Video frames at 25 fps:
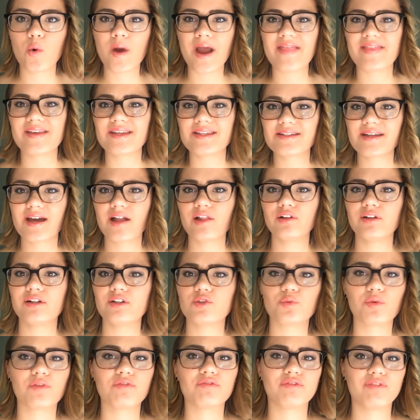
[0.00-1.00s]
and this color
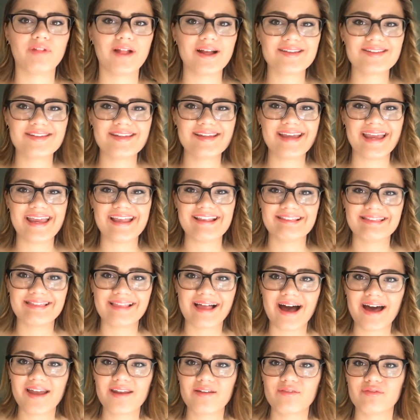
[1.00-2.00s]
is reflecting a lot